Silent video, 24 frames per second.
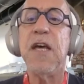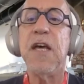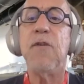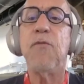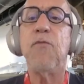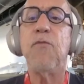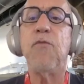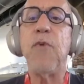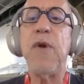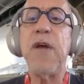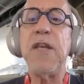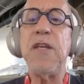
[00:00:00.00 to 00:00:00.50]

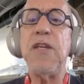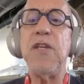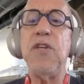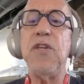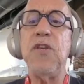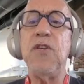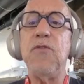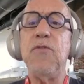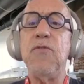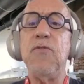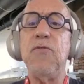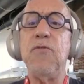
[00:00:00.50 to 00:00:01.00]
When
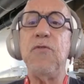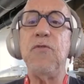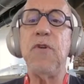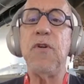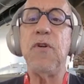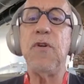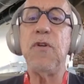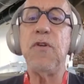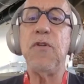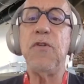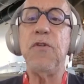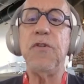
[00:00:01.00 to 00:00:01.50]
you
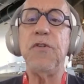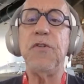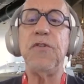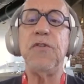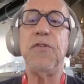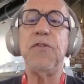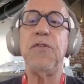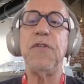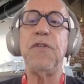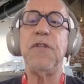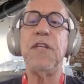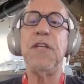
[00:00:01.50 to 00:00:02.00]
alluded
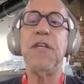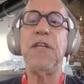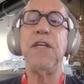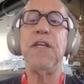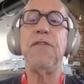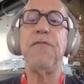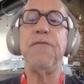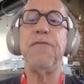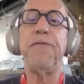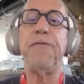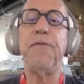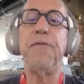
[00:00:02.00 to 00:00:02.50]
to the
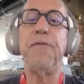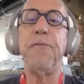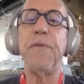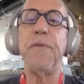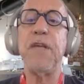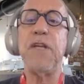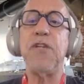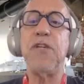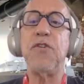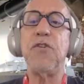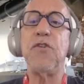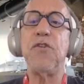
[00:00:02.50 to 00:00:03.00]

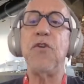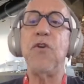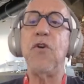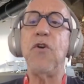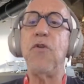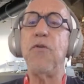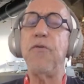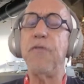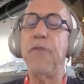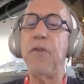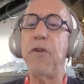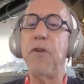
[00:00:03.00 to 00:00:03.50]
information
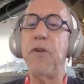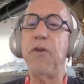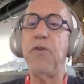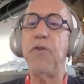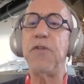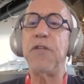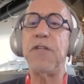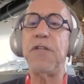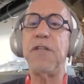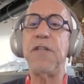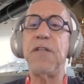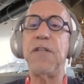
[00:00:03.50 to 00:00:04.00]

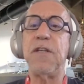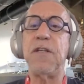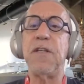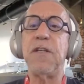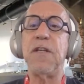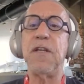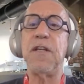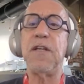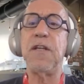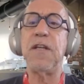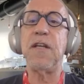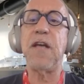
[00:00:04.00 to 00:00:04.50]
overload
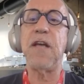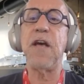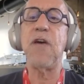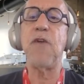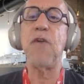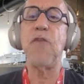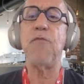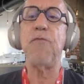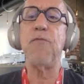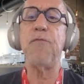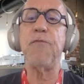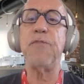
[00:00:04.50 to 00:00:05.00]
and
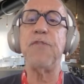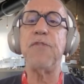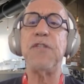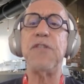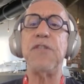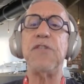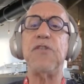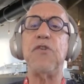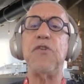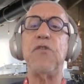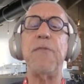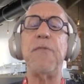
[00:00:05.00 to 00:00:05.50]
how
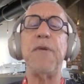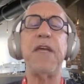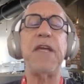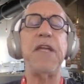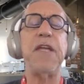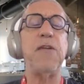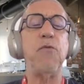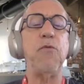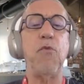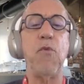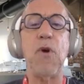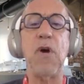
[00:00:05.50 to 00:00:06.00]
disturbing
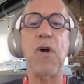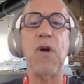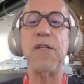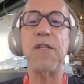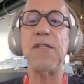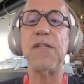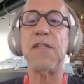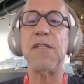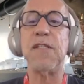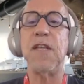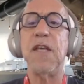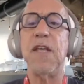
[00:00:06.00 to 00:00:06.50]
it
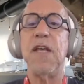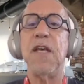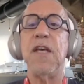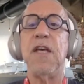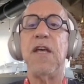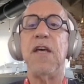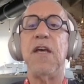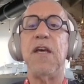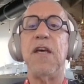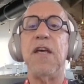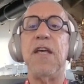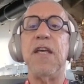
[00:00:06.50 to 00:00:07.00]
was
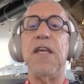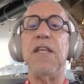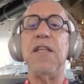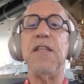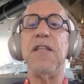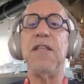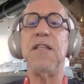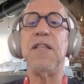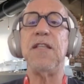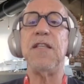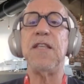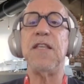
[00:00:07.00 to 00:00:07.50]

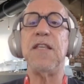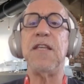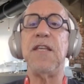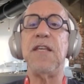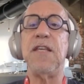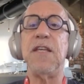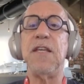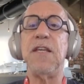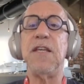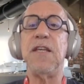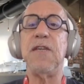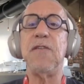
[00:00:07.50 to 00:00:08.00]
in
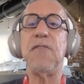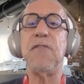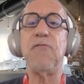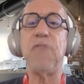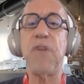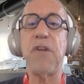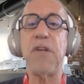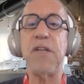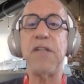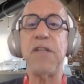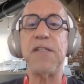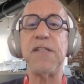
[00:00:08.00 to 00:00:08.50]
the
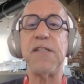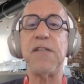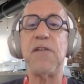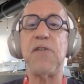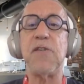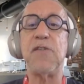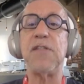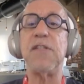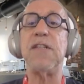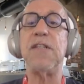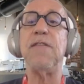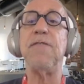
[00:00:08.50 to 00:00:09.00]

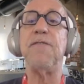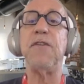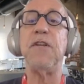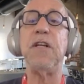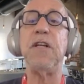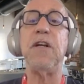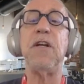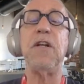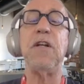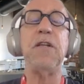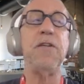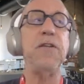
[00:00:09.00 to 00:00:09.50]
Renaissance, even
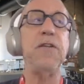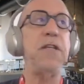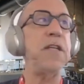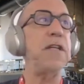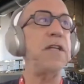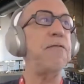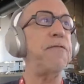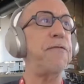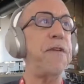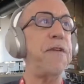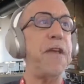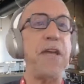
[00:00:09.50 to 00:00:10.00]

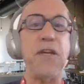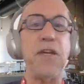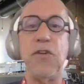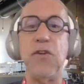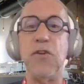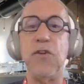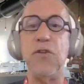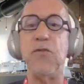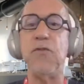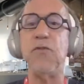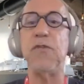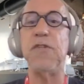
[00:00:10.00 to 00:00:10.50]
including fake
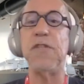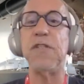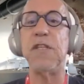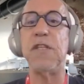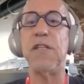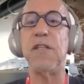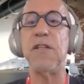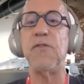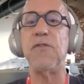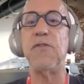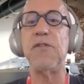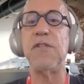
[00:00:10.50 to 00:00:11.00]
news
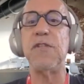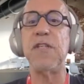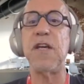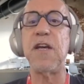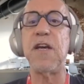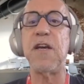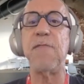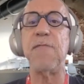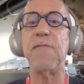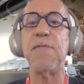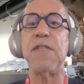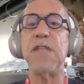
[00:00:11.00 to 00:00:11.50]
in those
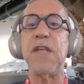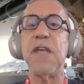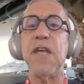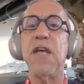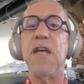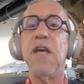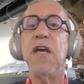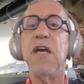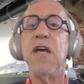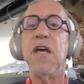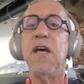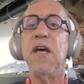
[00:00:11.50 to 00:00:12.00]
times,
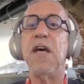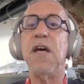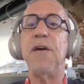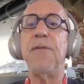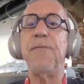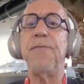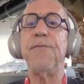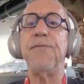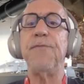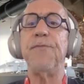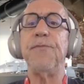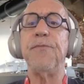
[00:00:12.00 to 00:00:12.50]

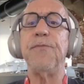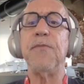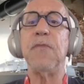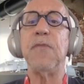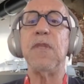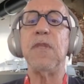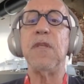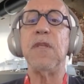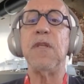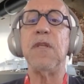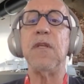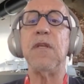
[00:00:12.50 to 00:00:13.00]
was